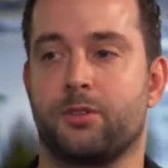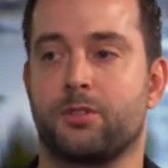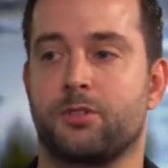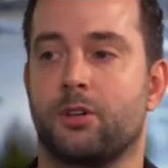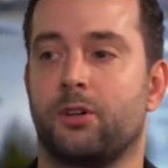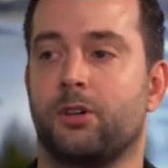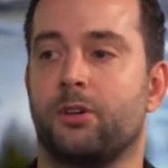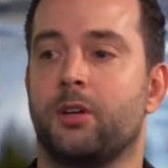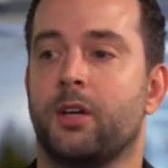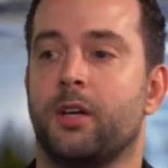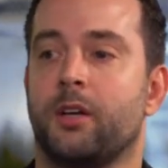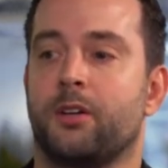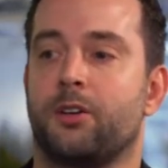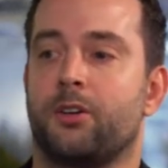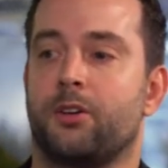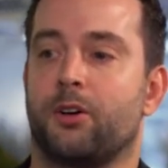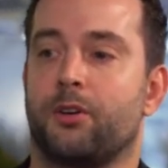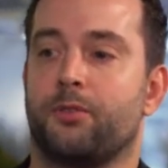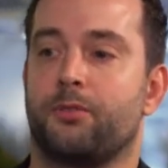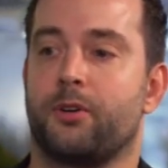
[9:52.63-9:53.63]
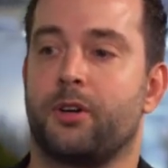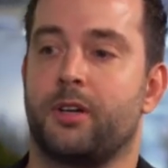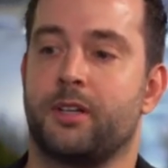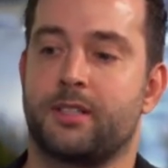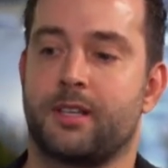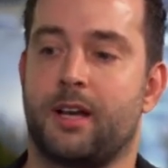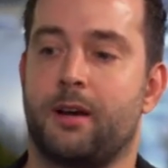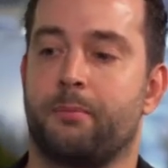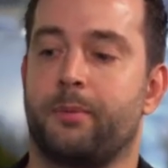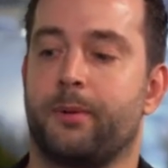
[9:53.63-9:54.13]
So, for
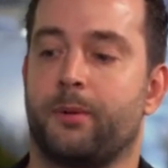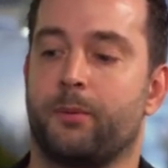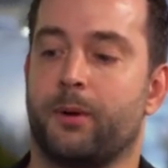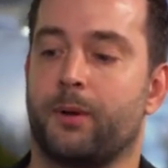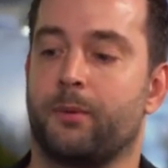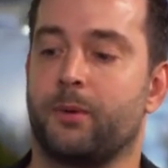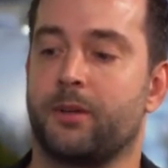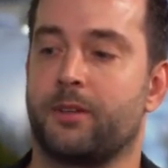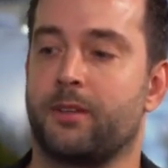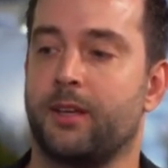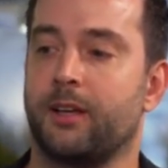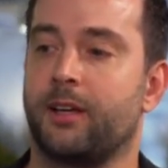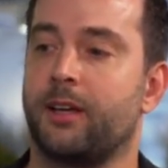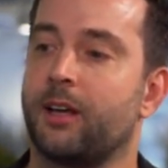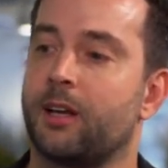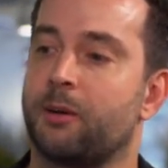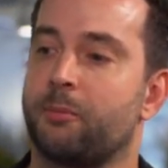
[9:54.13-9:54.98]
example, when we're thinking